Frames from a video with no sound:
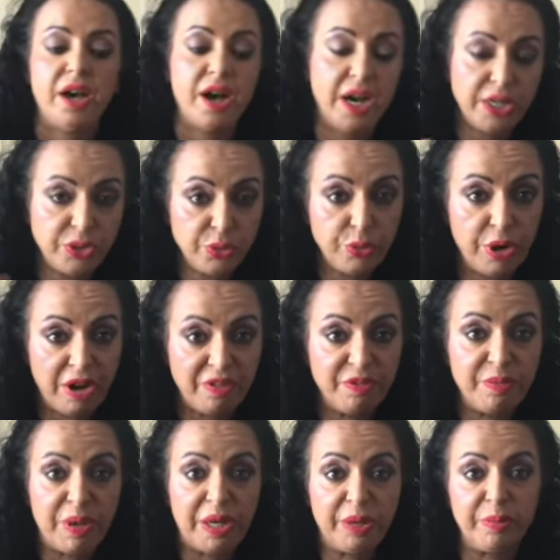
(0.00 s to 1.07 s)
I do have
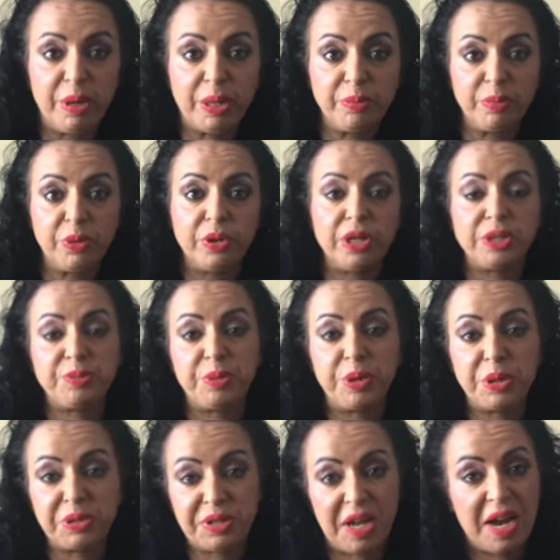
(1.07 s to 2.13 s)
many baked products
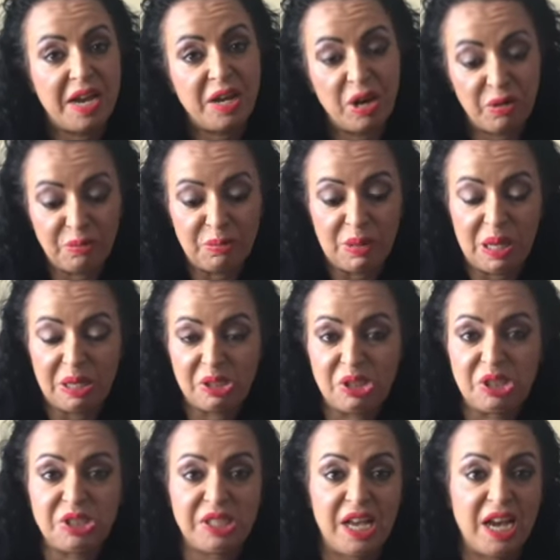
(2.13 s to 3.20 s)
because I love
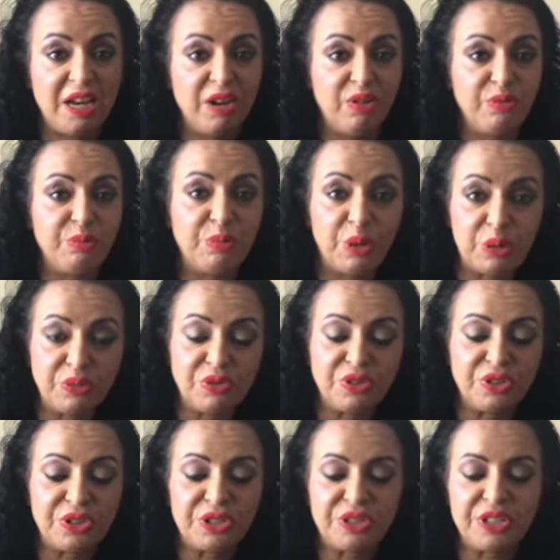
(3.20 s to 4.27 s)
blushes, I love
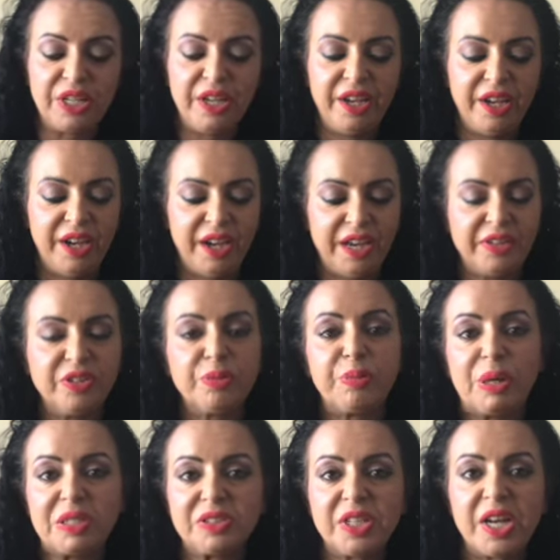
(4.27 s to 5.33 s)
bronzers, and the
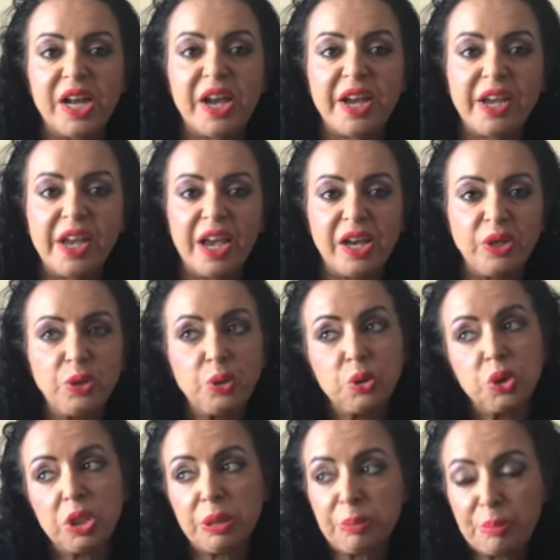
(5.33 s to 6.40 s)
brands that I
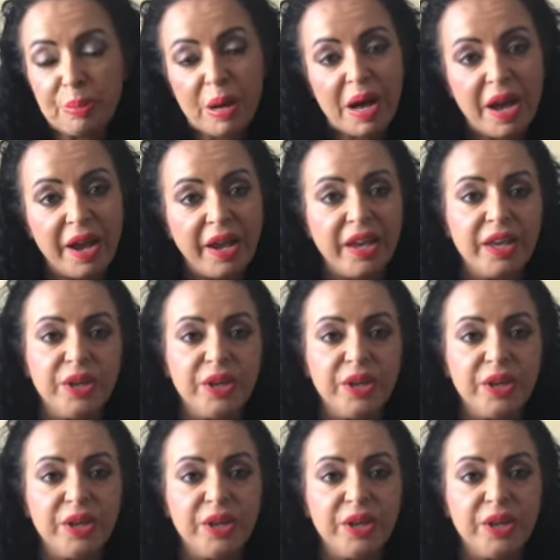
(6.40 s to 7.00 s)
usually buy,